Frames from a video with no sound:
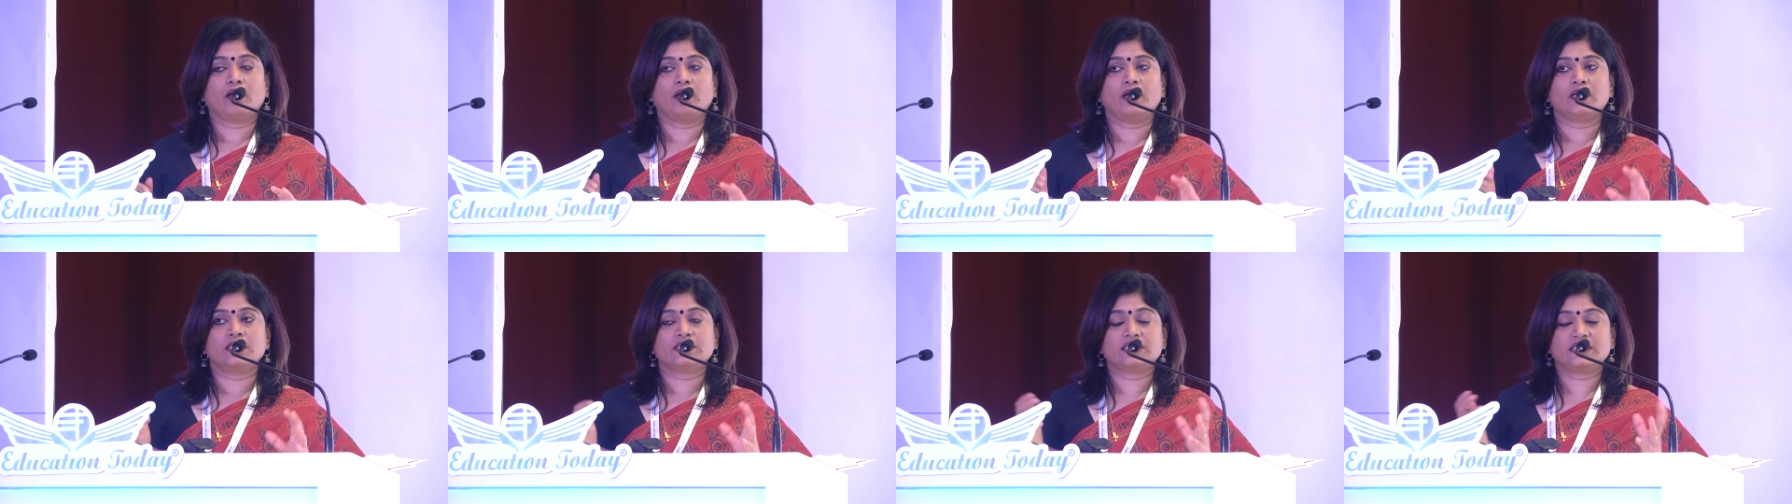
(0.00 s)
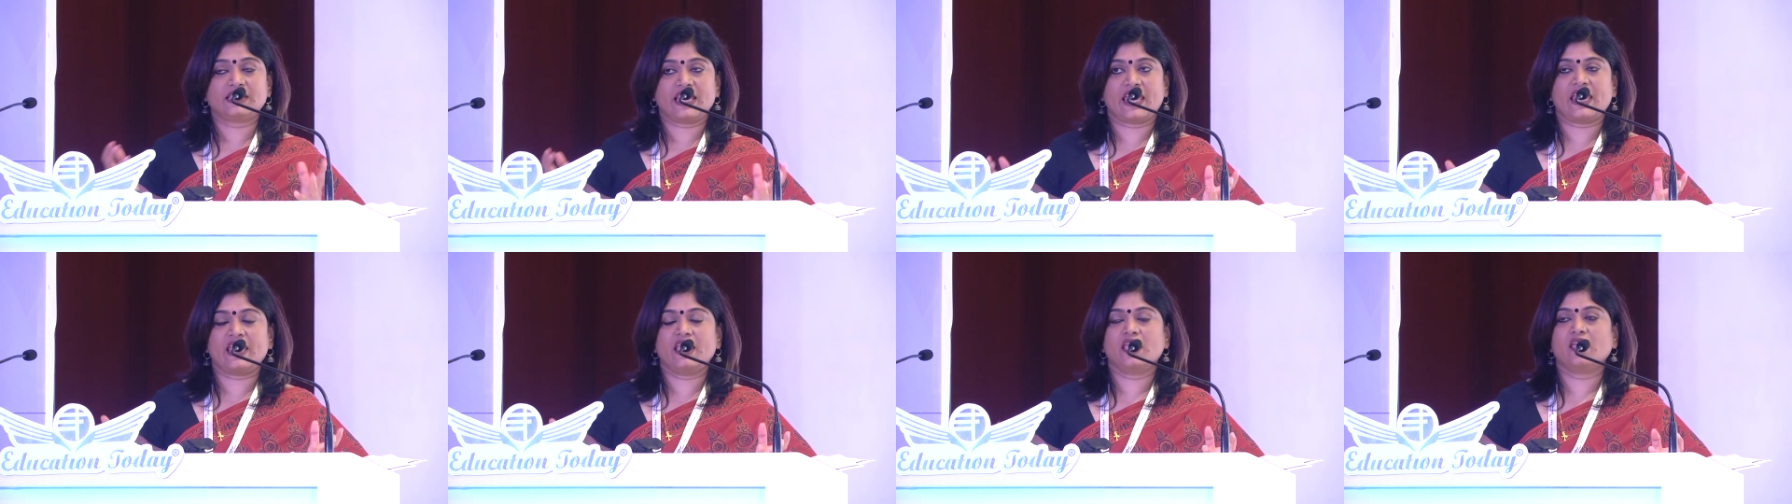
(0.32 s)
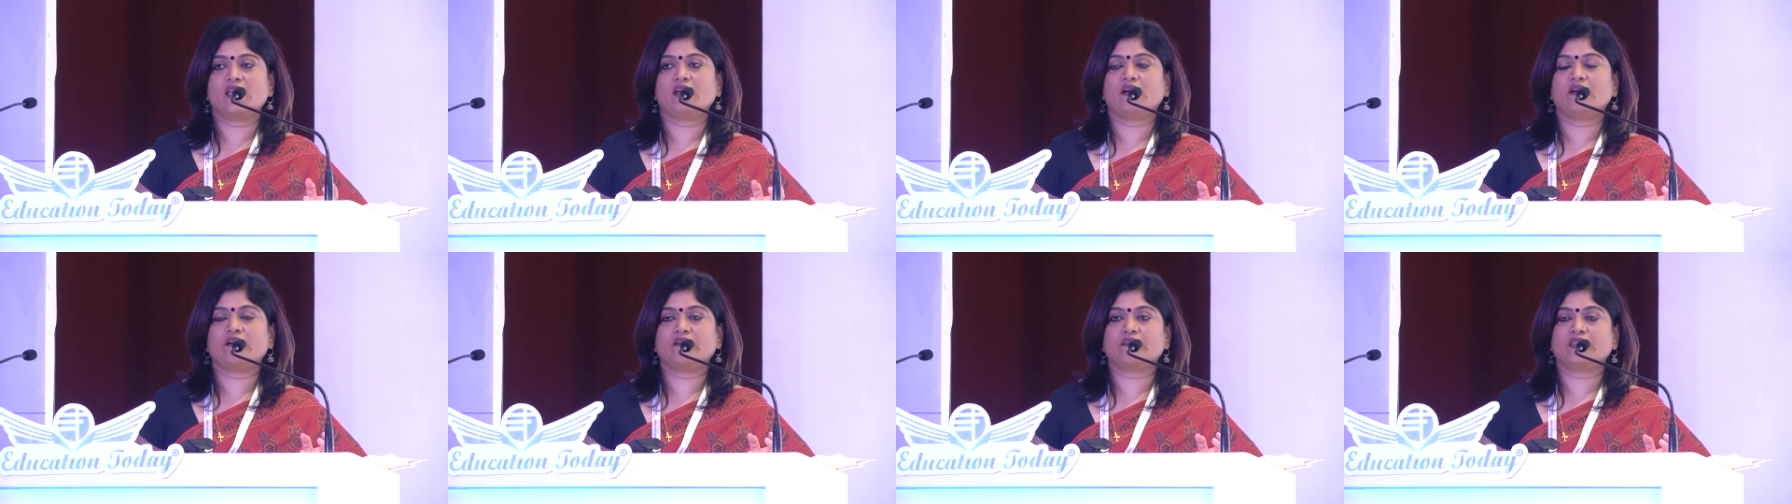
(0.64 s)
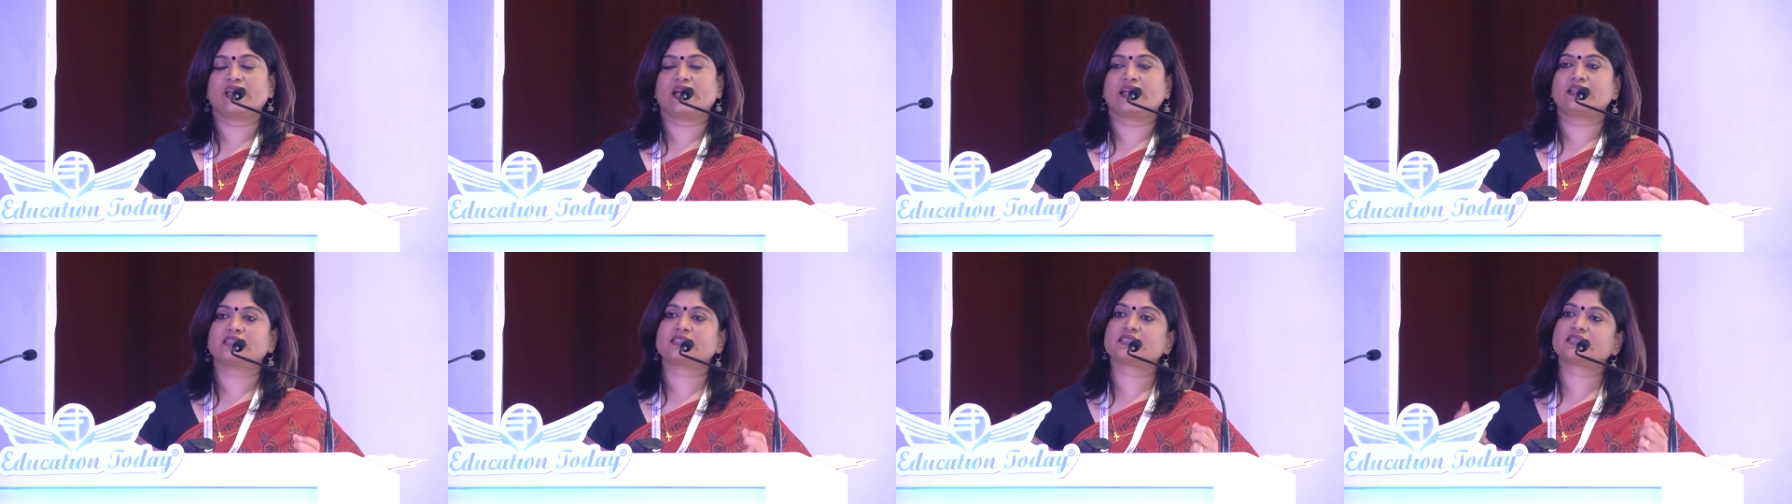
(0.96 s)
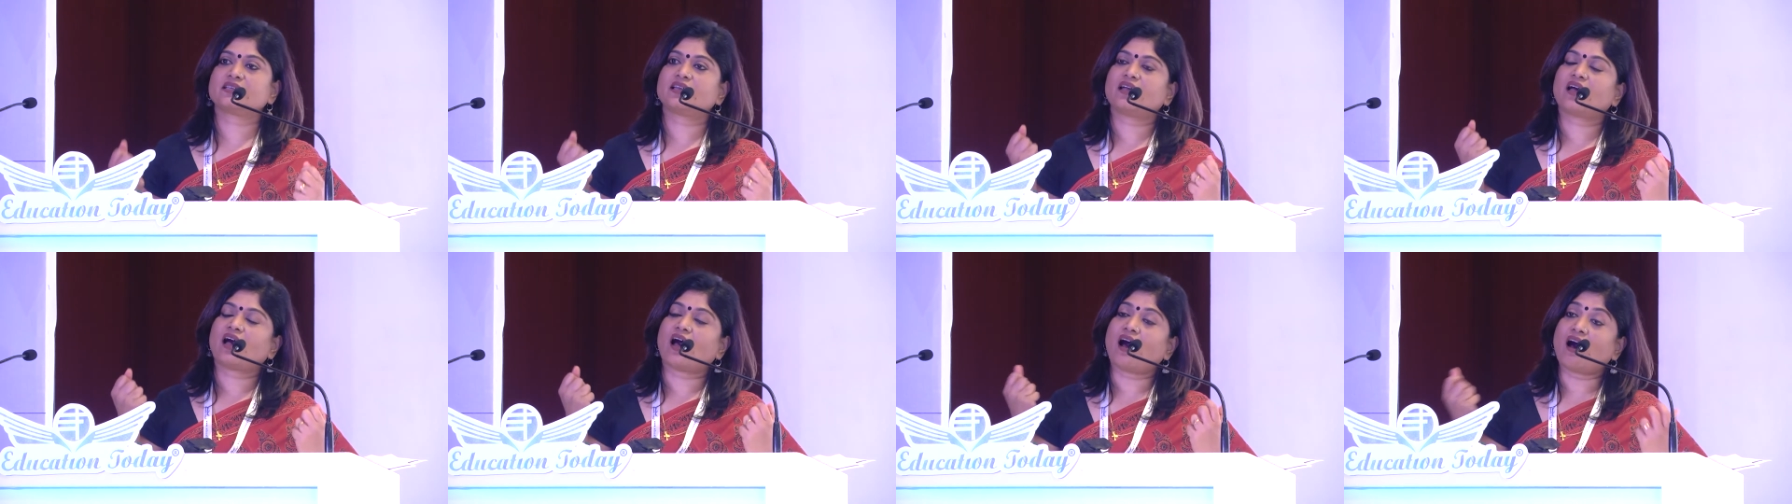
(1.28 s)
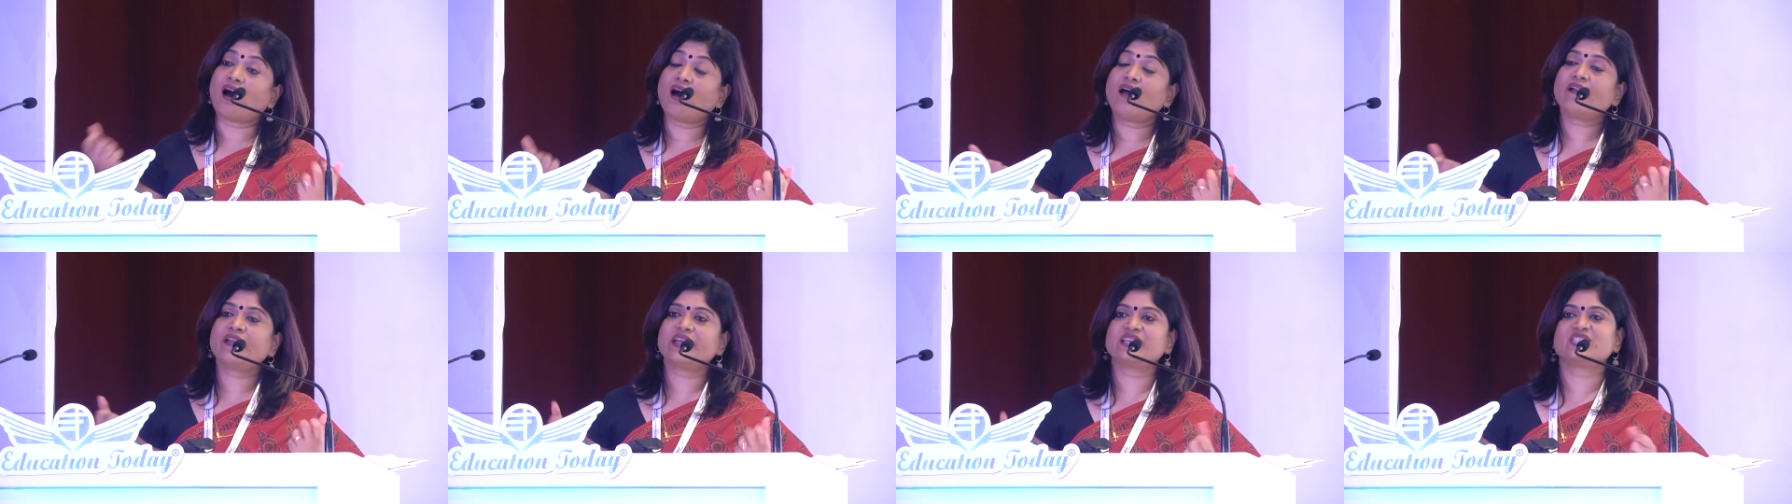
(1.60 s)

say here that our